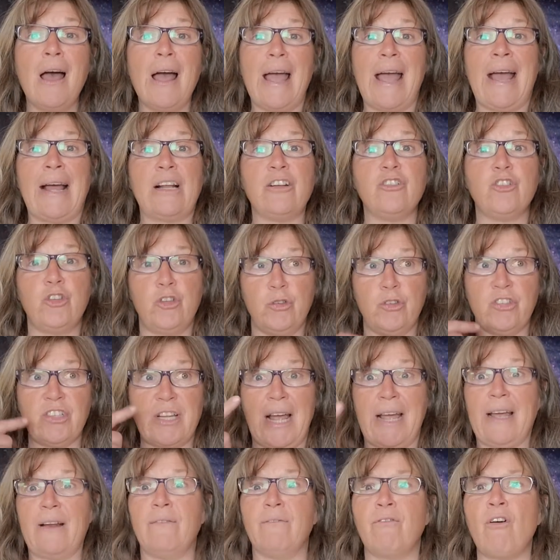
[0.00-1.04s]
and to
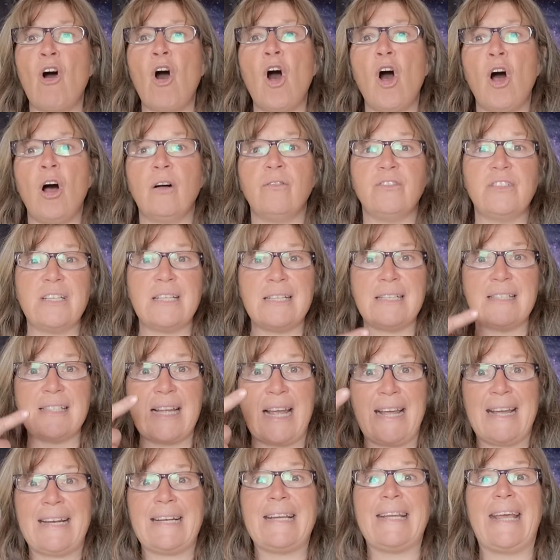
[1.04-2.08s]
stay involved and to
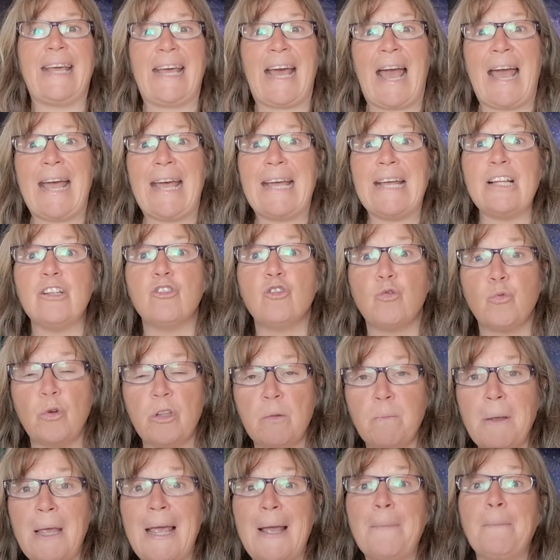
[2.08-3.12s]
stay engaged
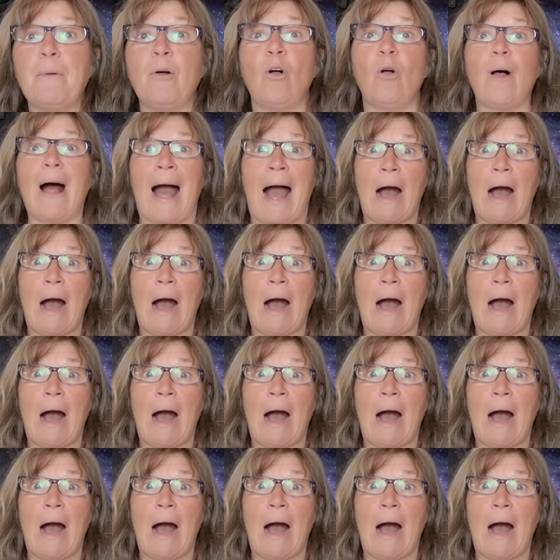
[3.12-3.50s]
with people